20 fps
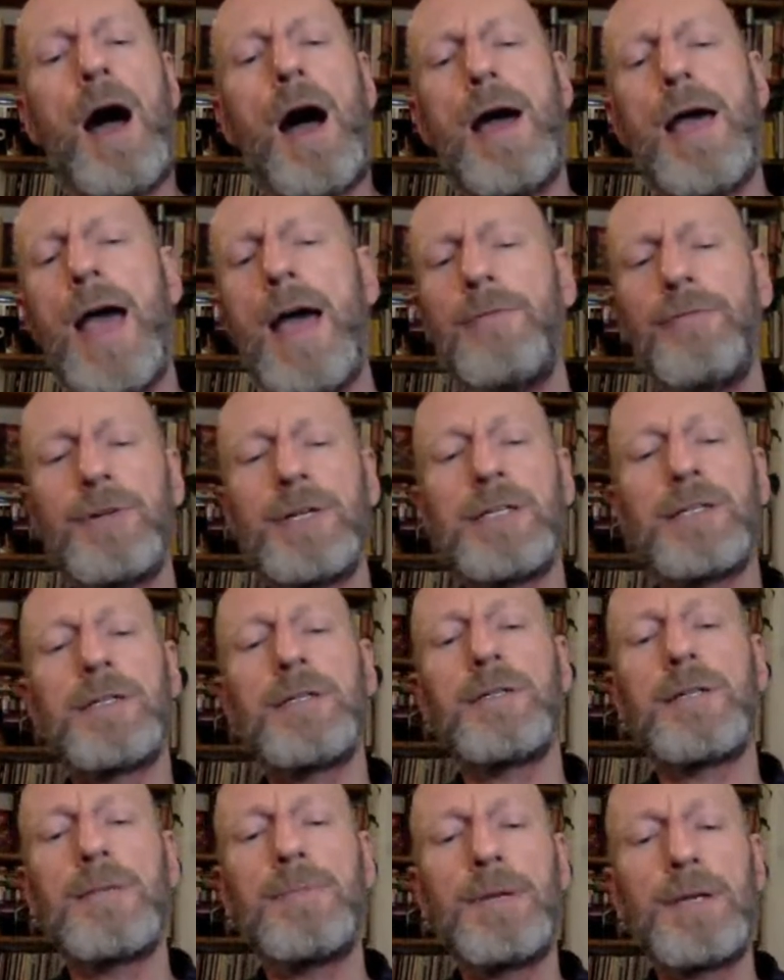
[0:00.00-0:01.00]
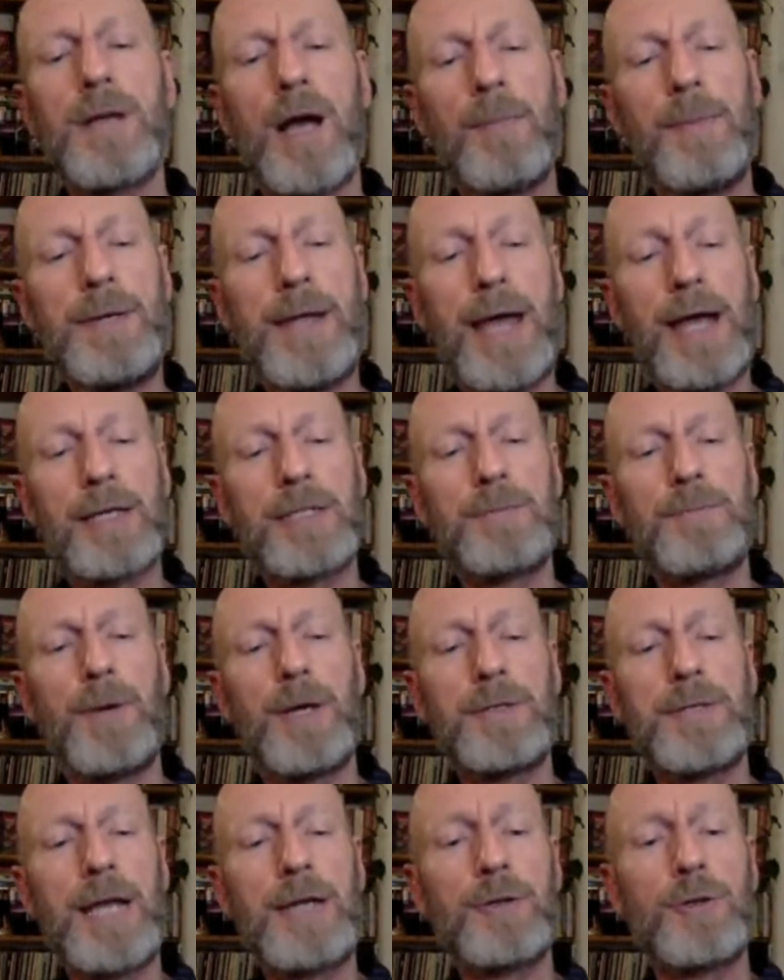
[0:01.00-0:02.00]
I have recently become an
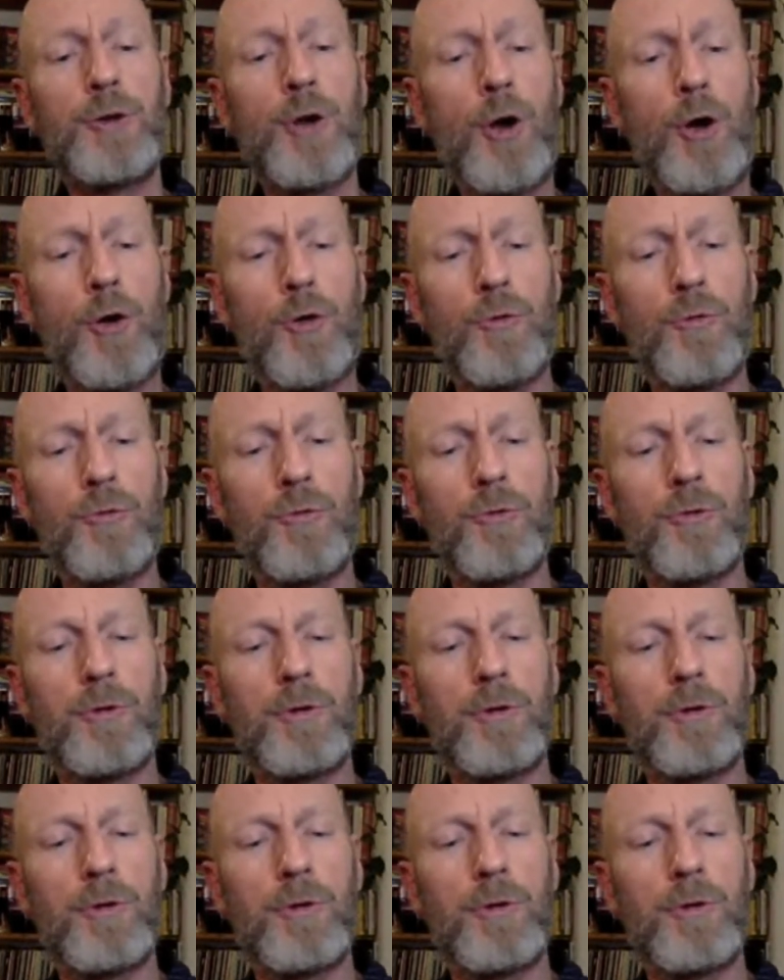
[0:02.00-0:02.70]
expert at Go.